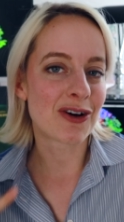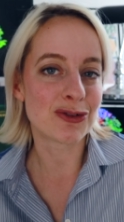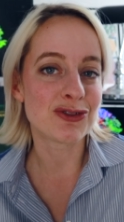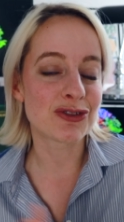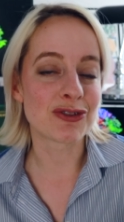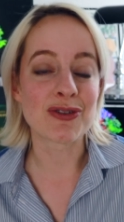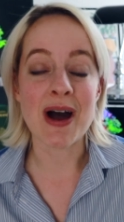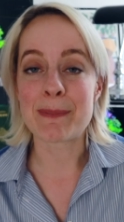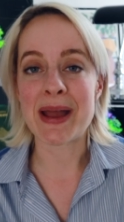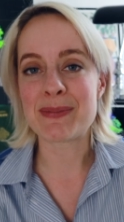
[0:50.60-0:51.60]
go through
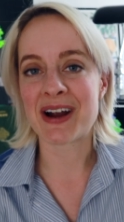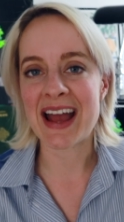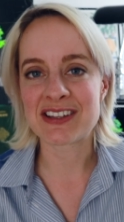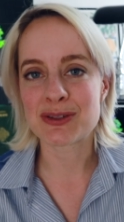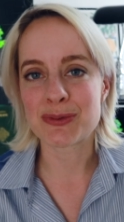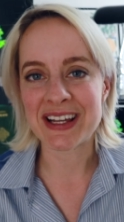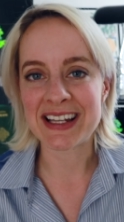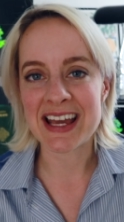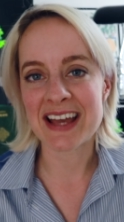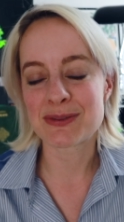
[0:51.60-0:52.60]
a paper as
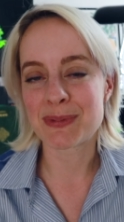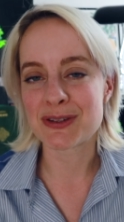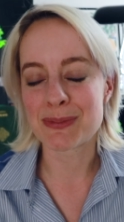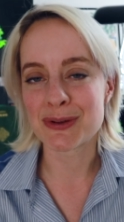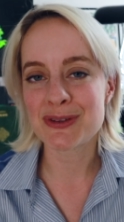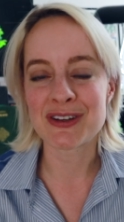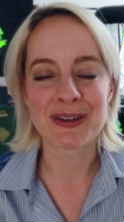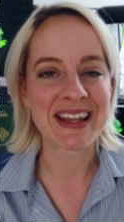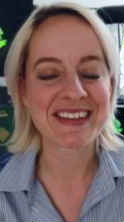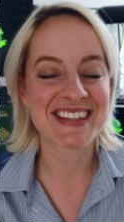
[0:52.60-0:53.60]
quickly as possible. So
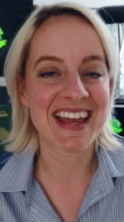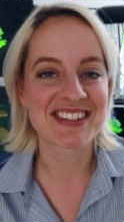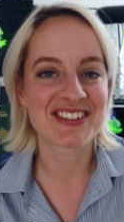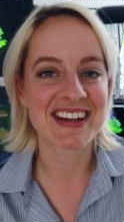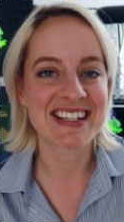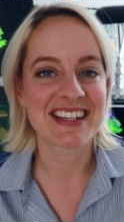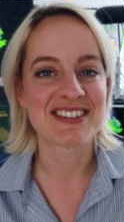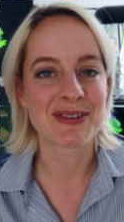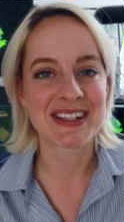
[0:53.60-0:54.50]
let's get straight into